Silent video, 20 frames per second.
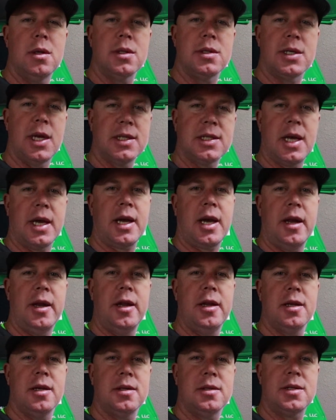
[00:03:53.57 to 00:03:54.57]
sounds like I
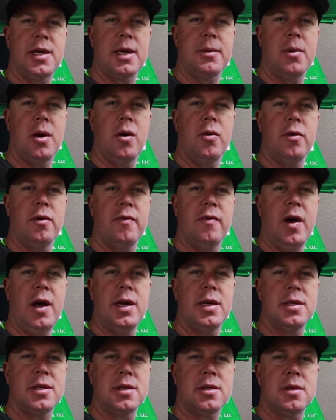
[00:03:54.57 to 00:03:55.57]
need to take my own
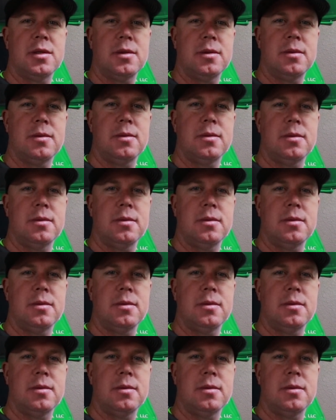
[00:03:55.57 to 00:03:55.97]
advice.